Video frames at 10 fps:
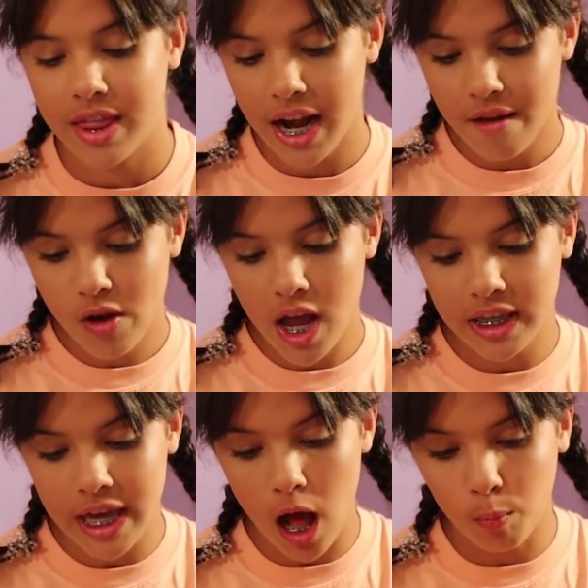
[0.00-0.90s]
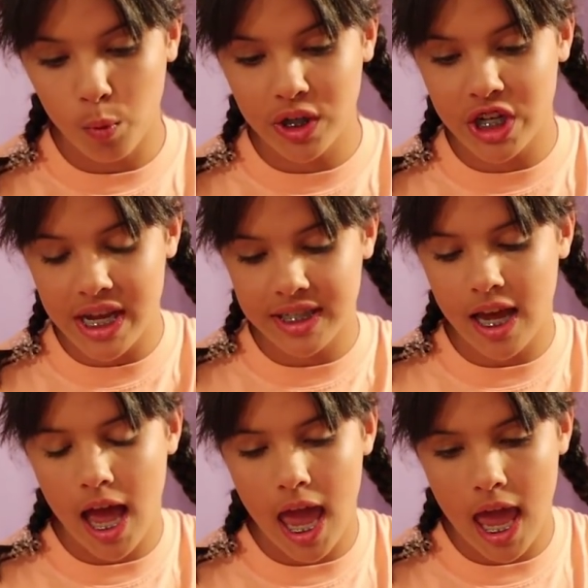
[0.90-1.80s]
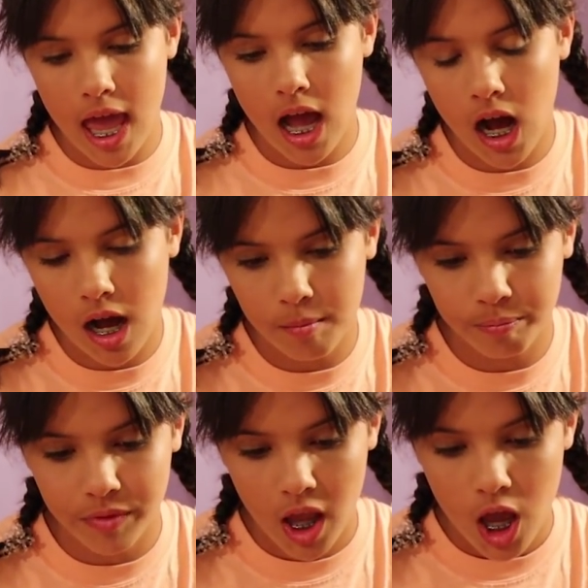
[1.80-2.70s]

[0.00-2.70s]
Then I've got Yelp, which is, um,